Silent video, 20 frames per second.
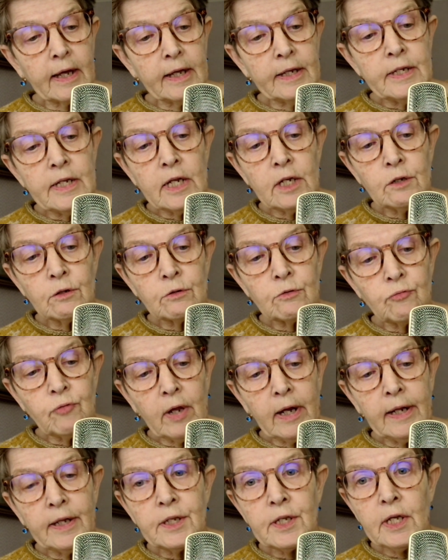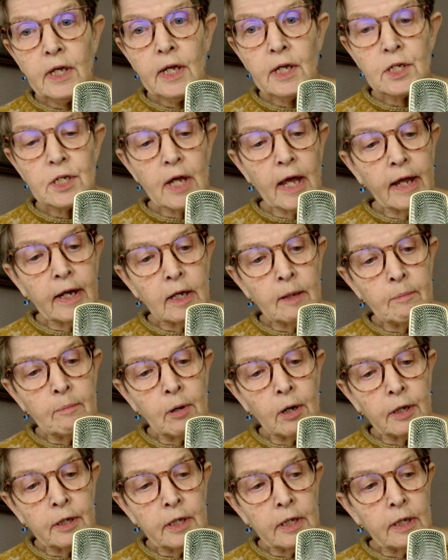I did not really teach
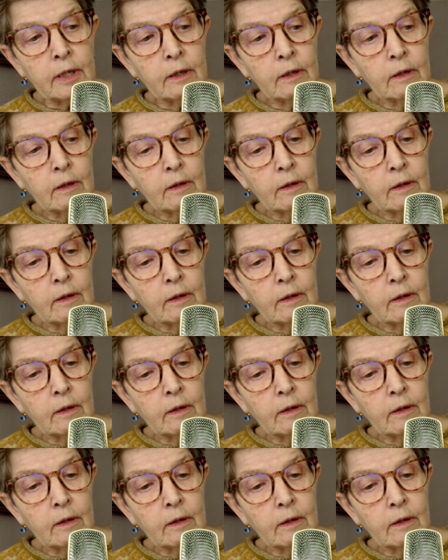anybody.